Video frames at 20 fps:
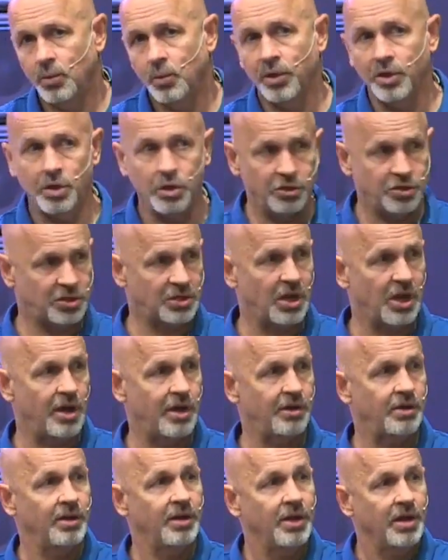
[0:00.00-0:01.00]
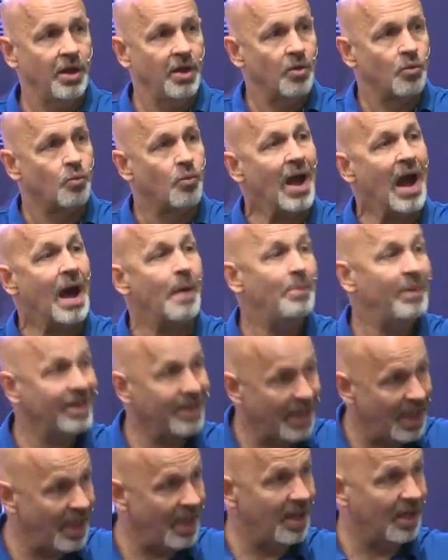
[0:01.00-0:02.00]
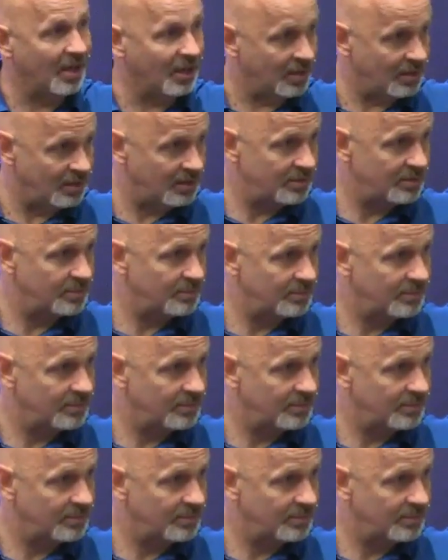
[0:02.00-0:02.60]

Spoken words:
When you start robbing hell